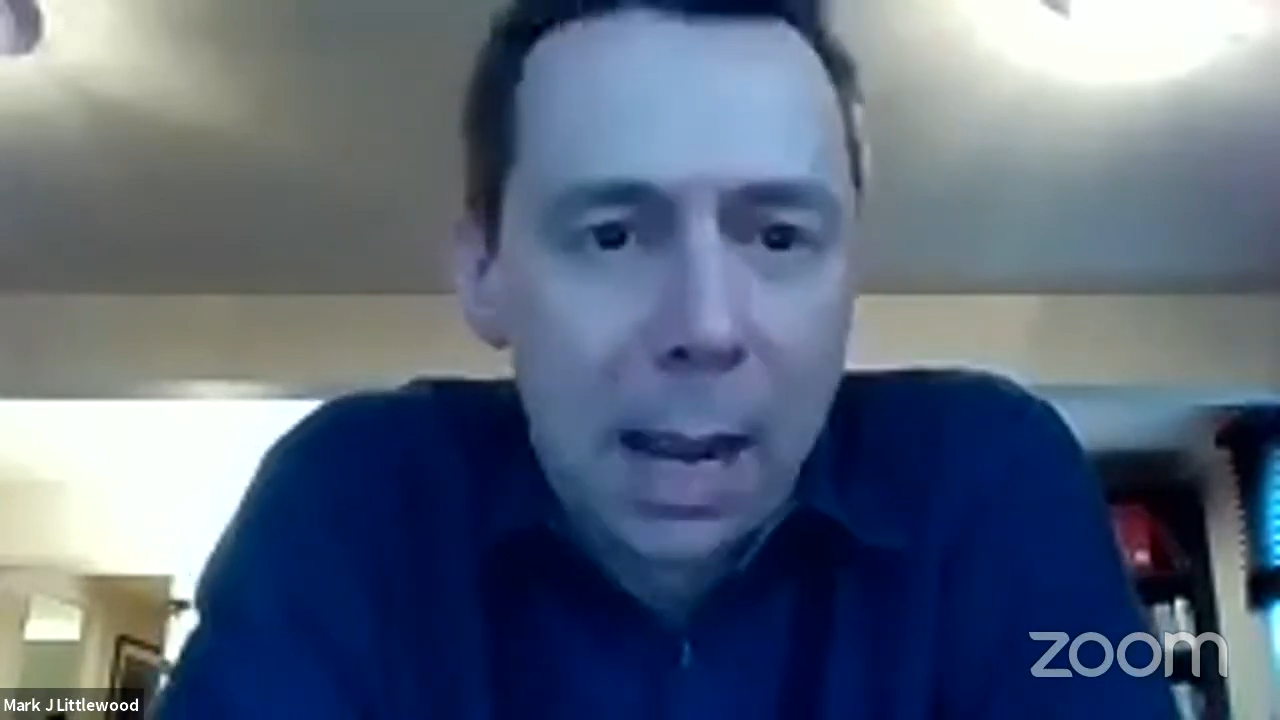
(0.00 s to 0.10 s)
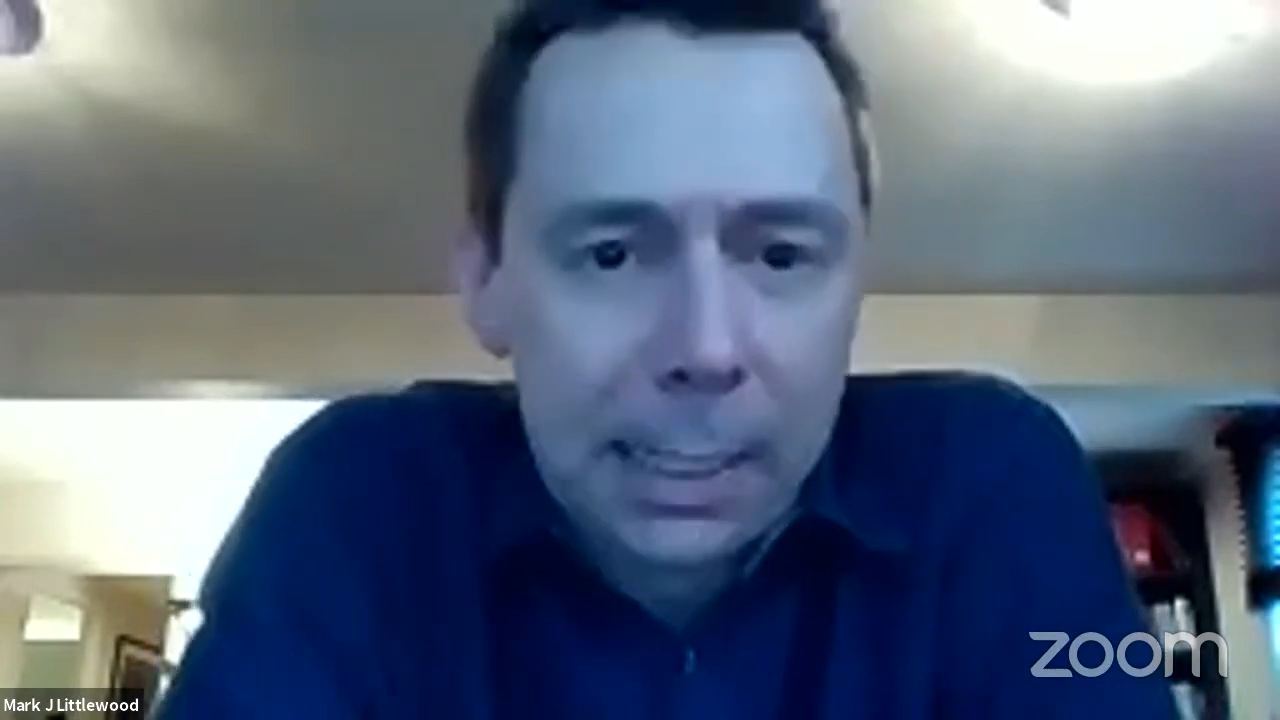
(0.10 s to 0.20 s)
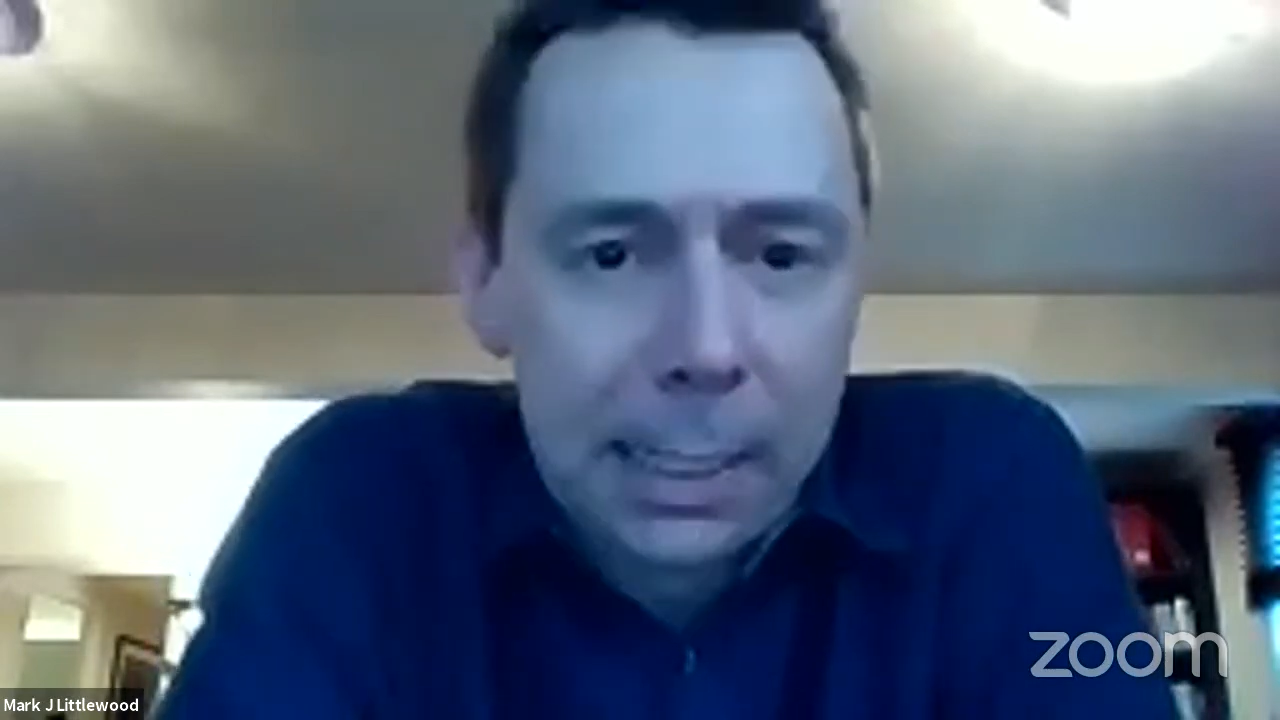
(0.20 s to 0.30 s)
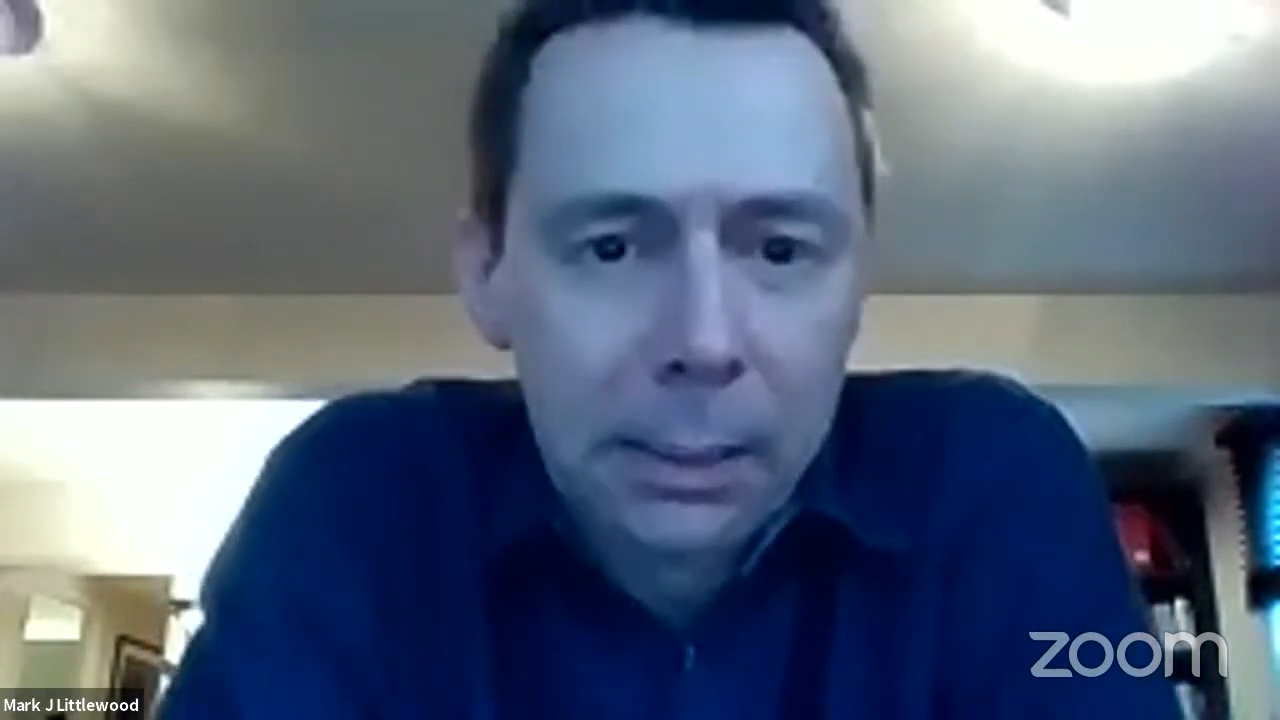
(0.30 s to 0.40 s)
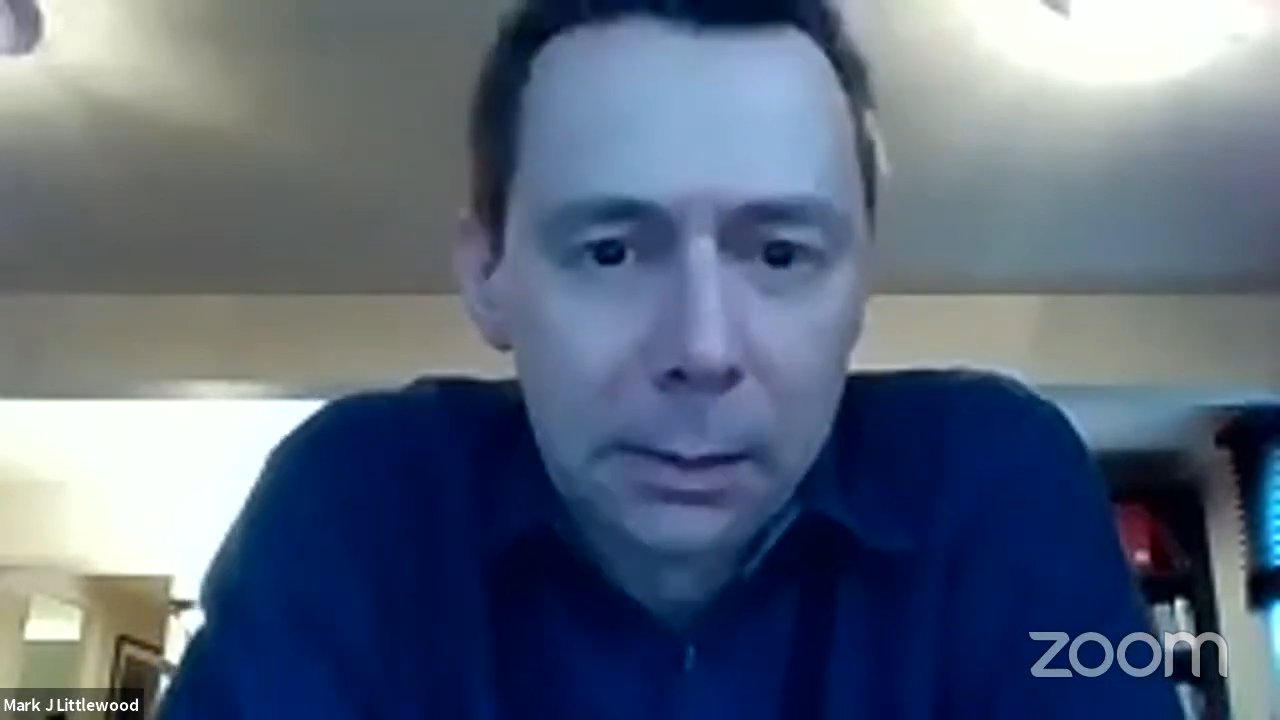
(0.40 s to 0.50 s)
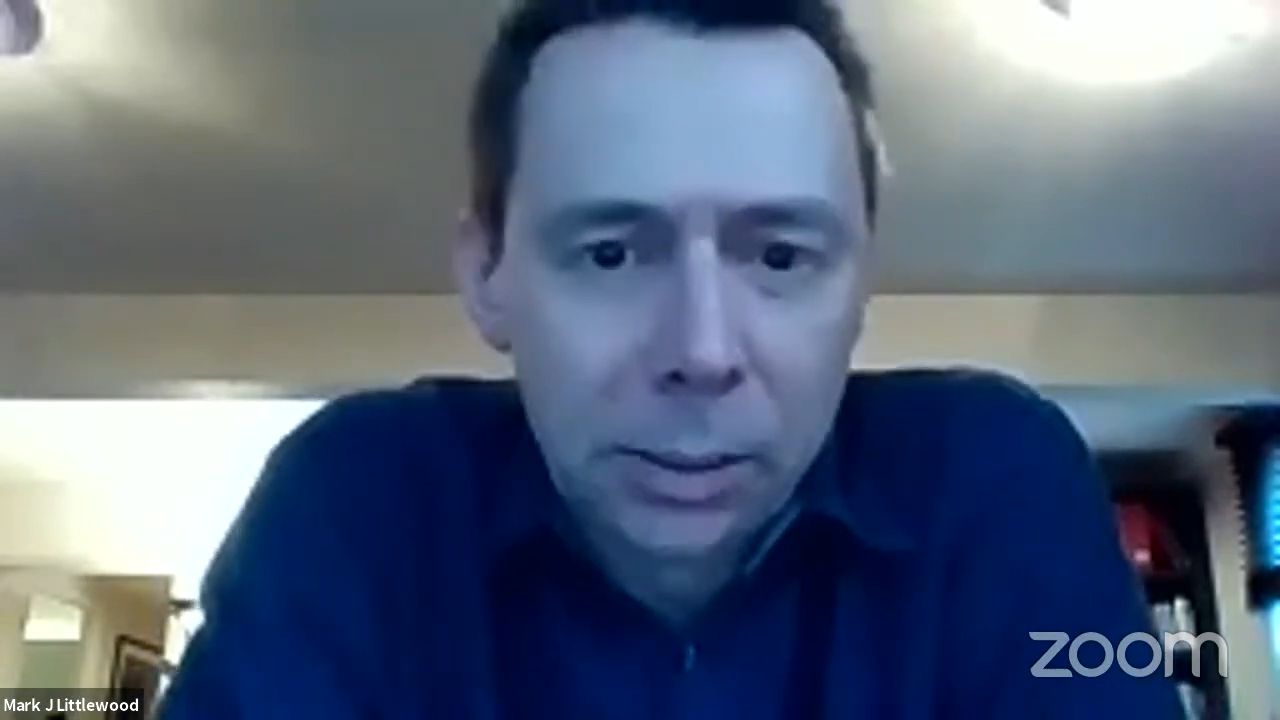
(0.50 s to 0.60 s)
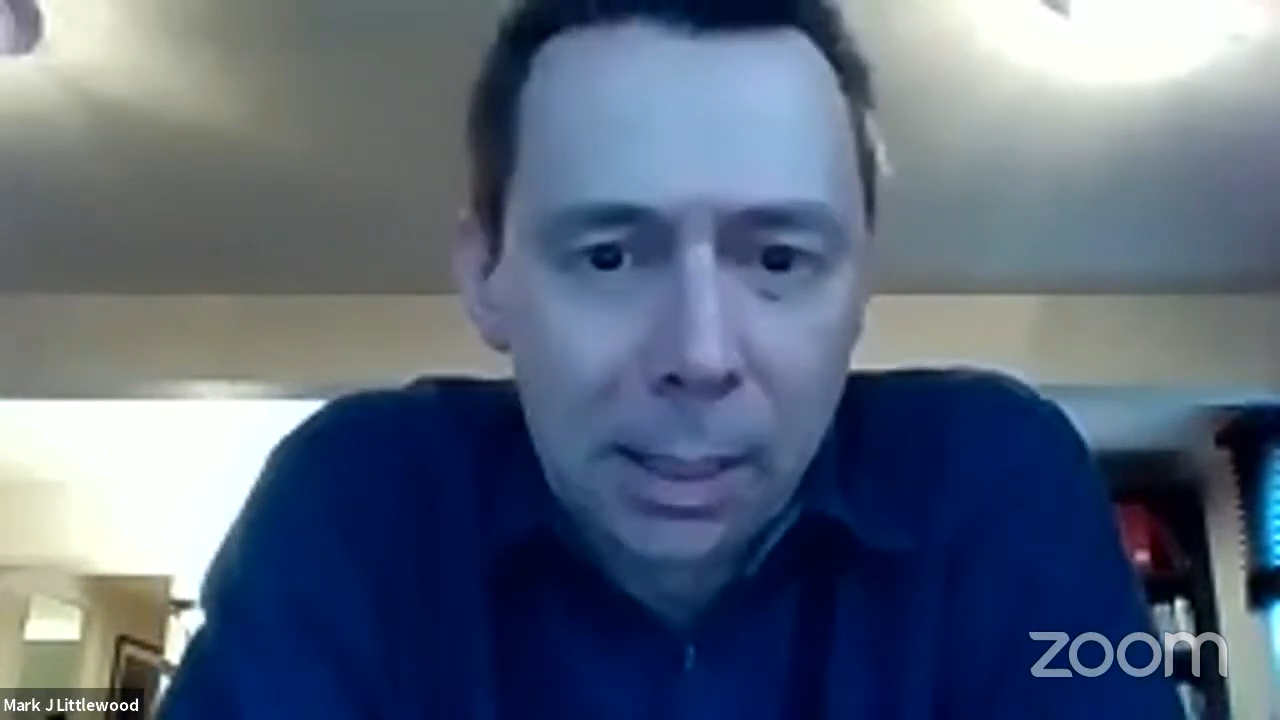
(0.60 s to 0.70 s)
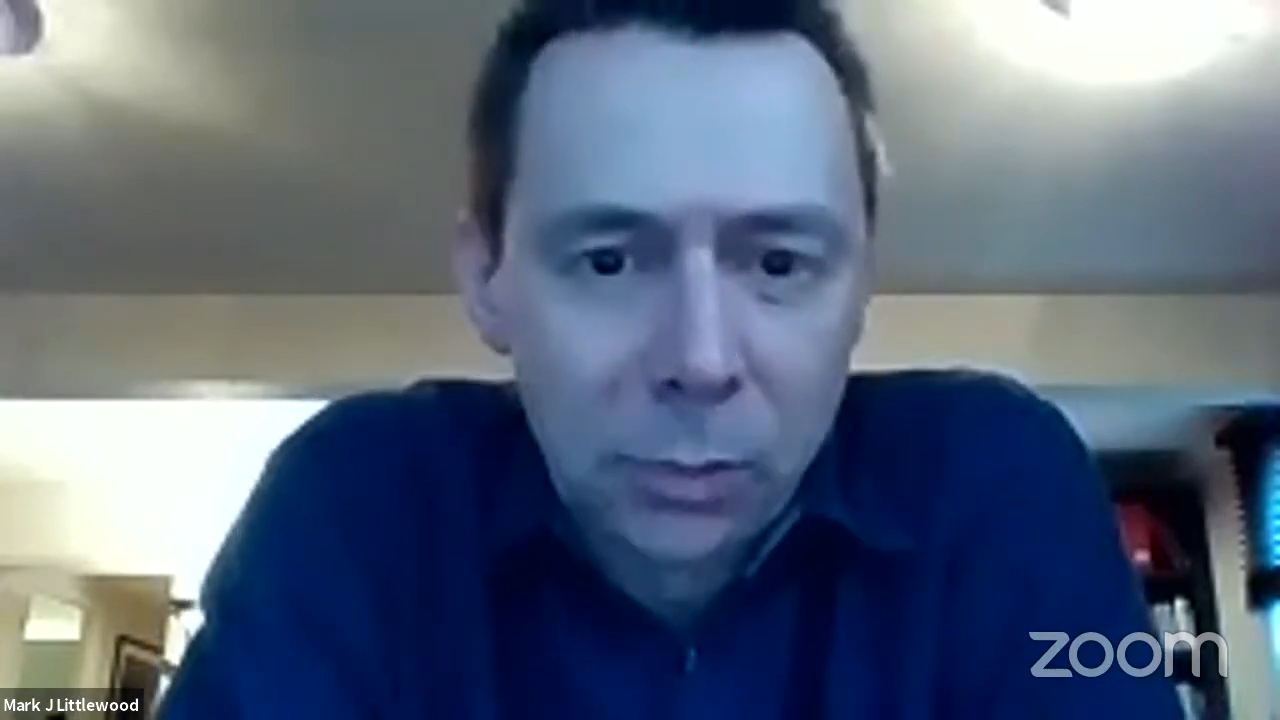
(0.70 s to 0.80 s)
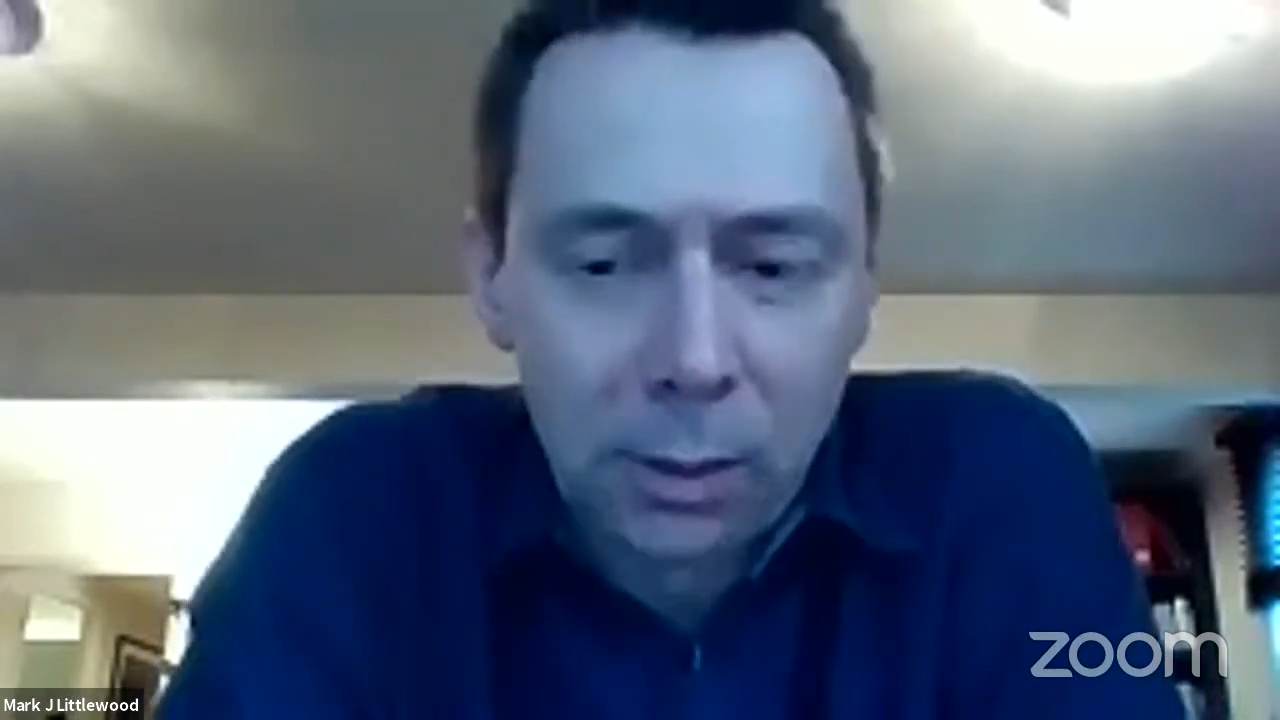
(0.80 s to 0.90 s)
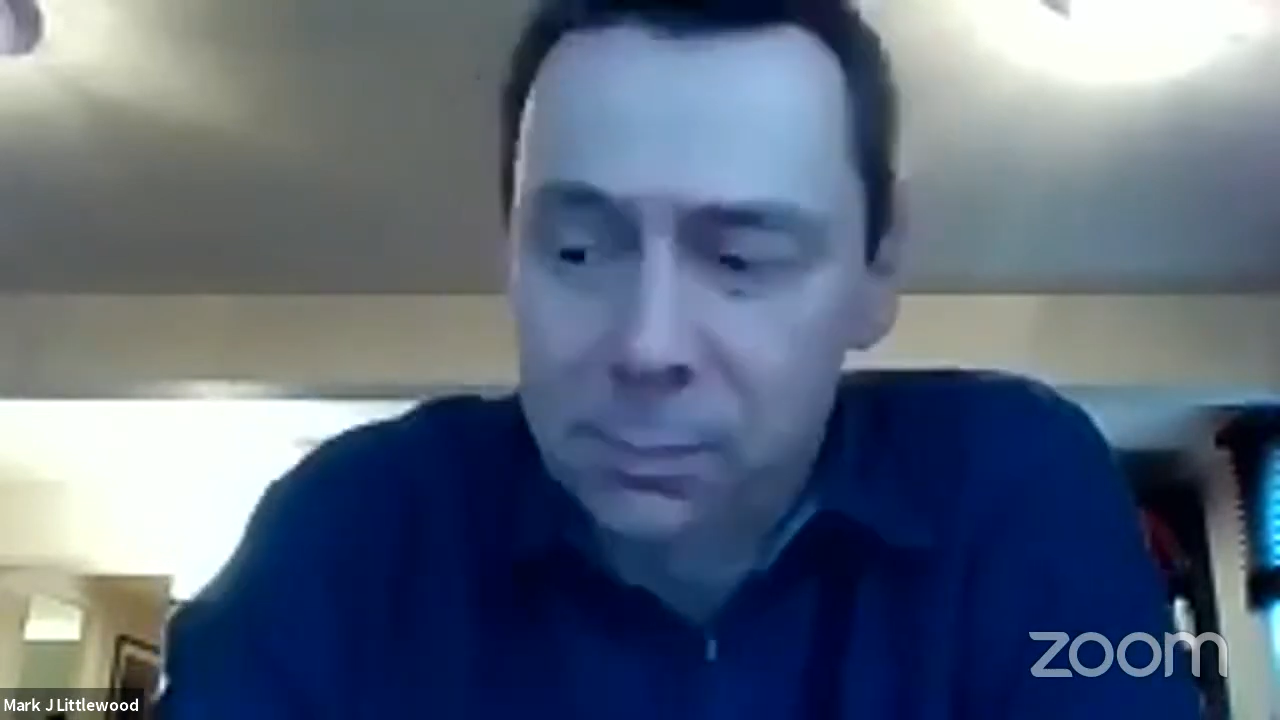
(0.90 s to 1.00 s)
that
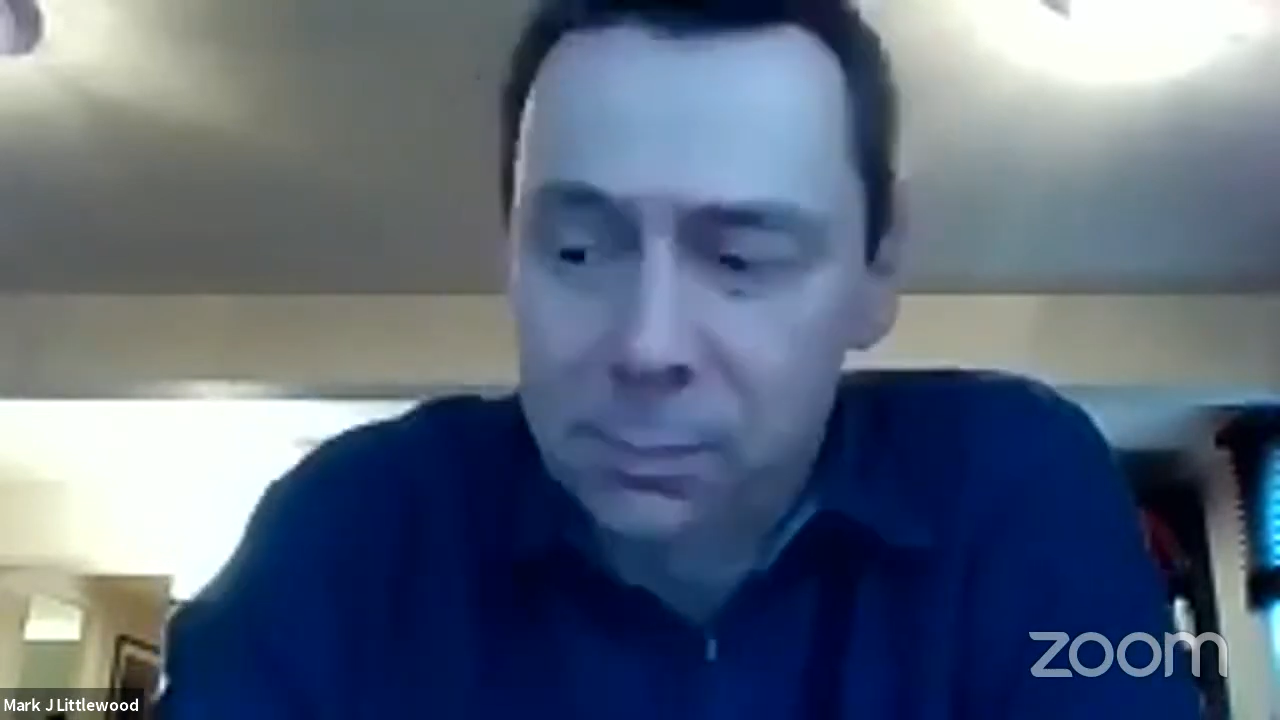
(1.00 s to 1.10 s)
sometimes,